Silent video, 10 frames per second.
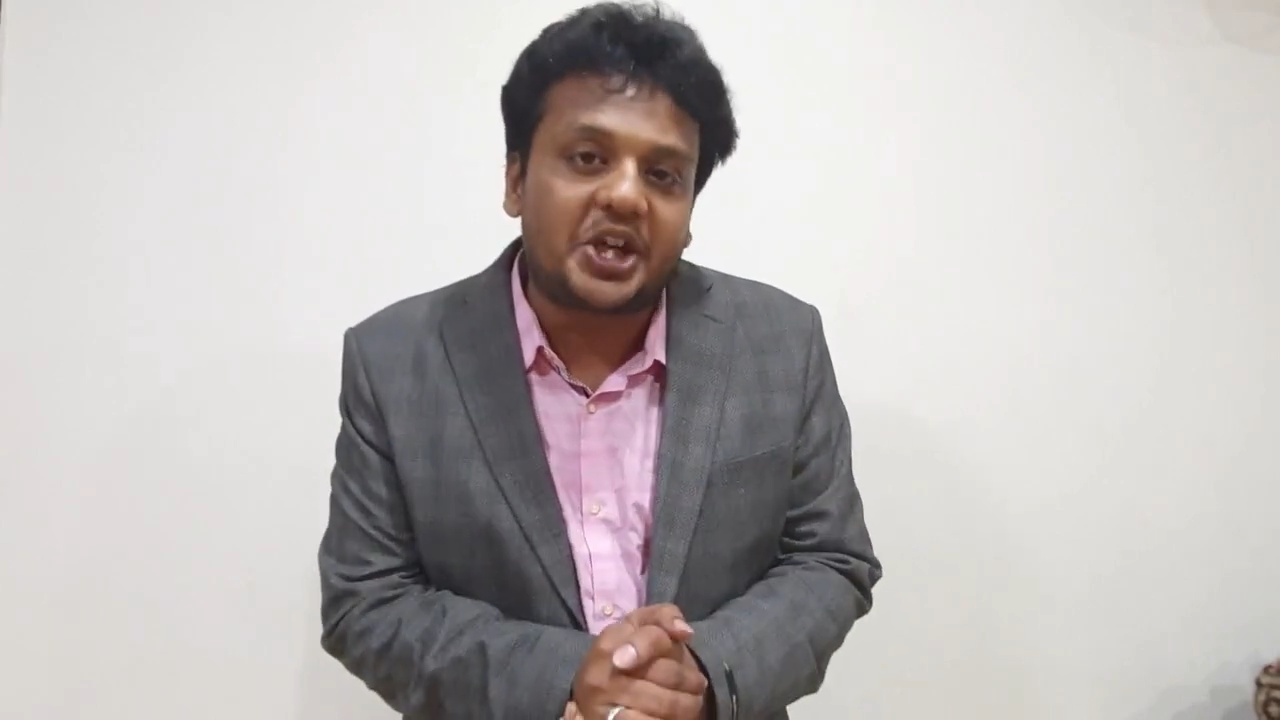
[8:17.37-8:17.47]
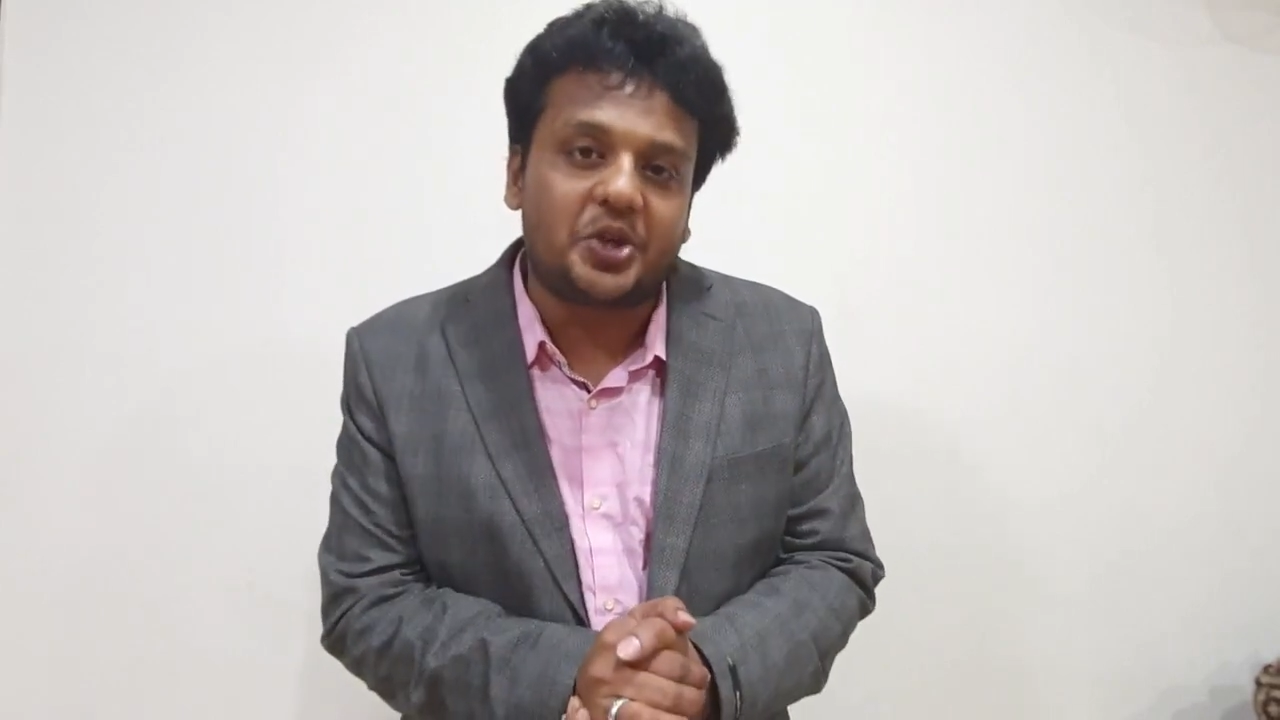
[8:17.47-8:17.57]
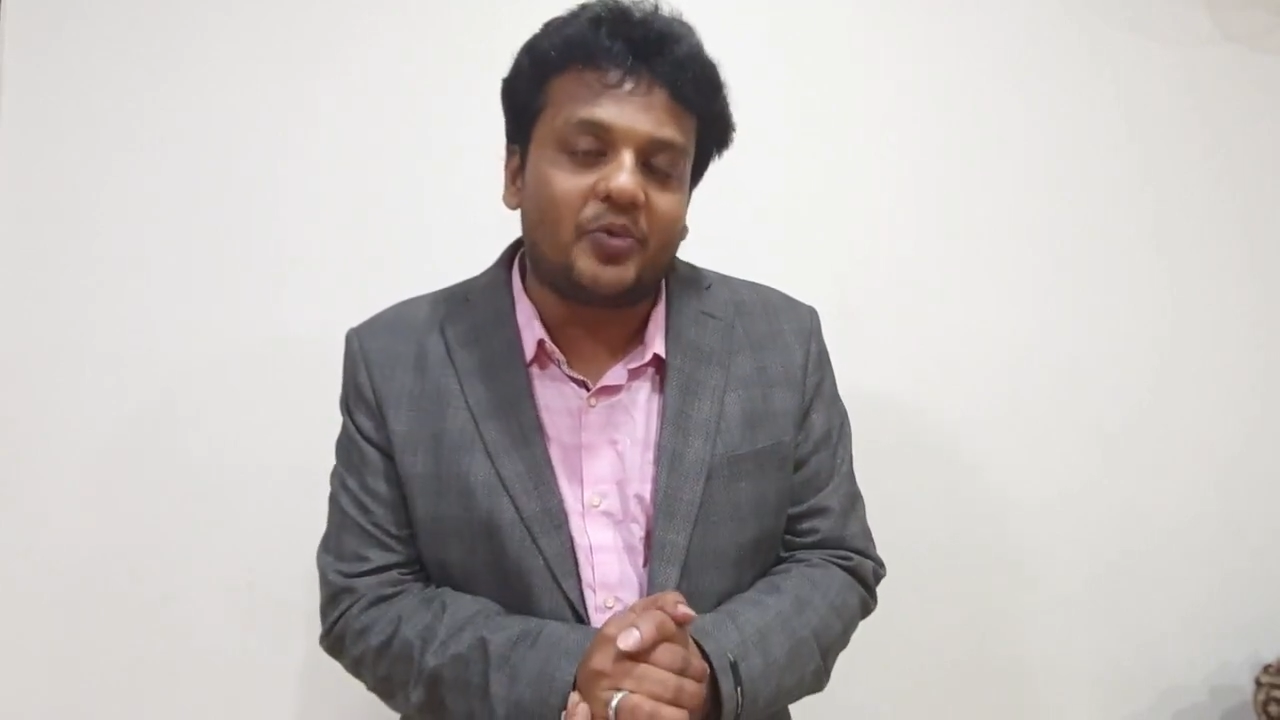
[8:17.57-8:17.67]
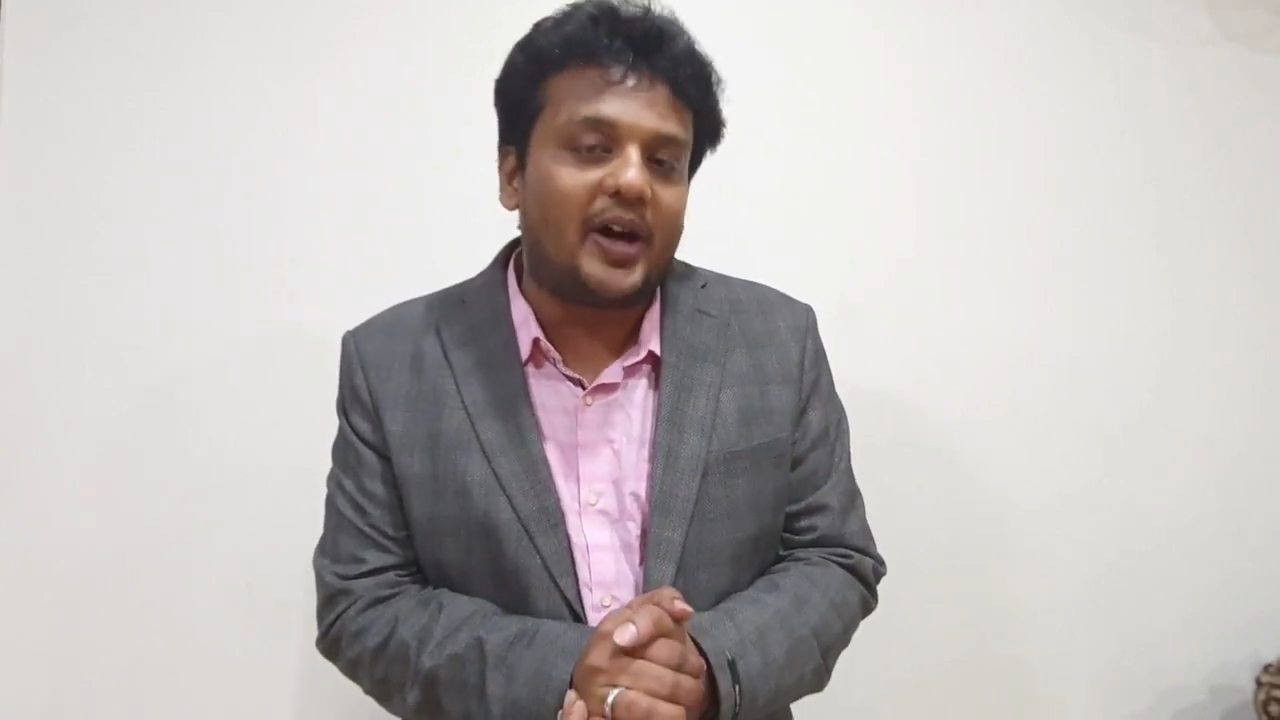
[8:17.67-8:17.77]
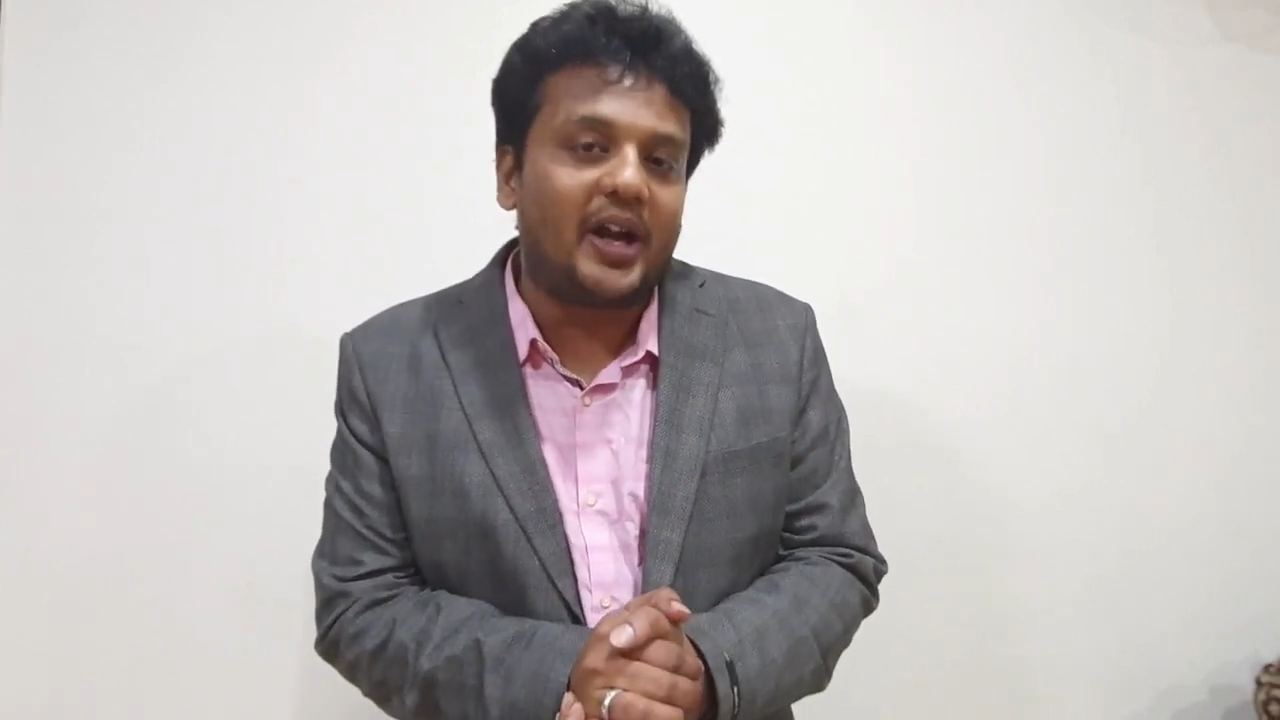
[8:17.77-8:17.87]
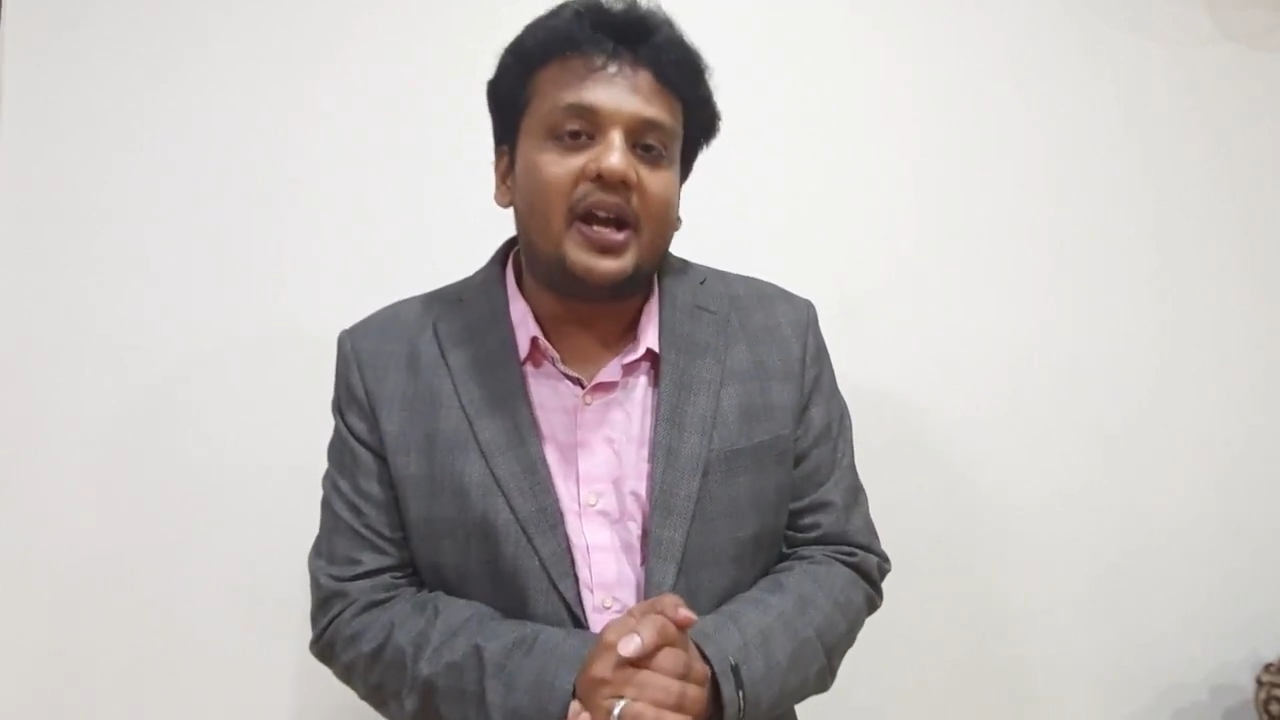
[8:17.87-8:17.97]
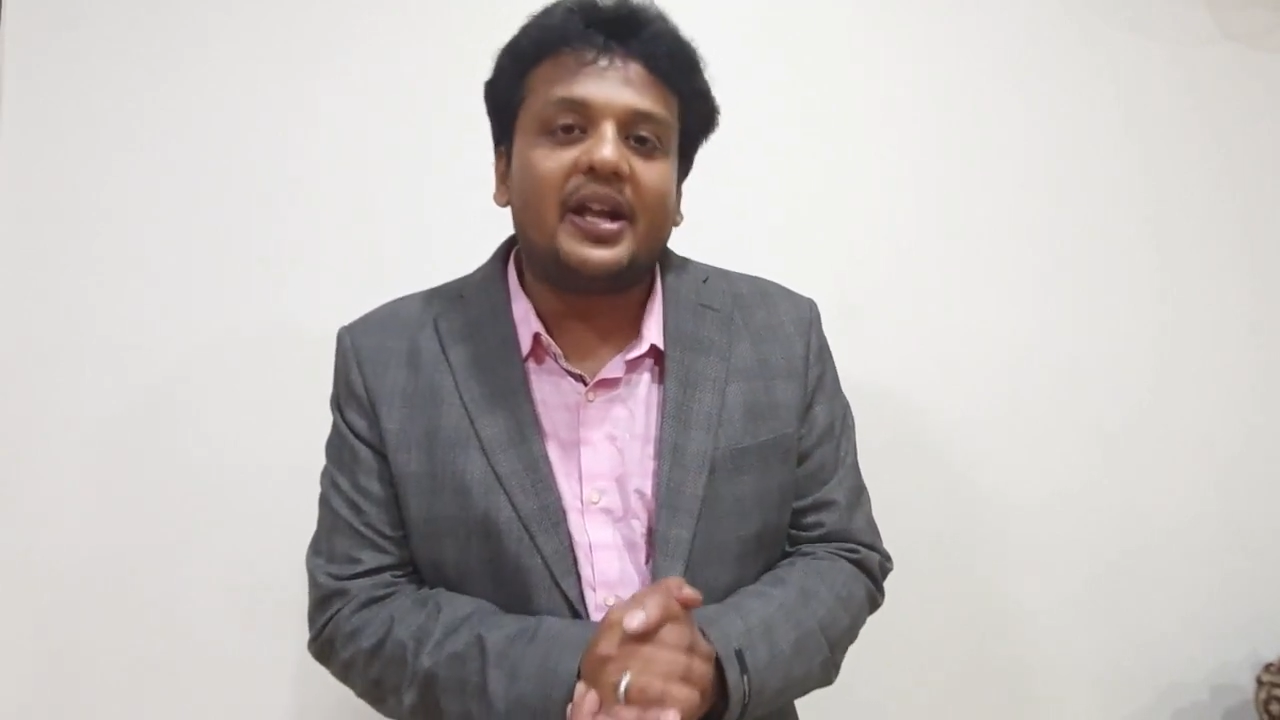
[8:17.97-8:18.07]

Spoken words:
sure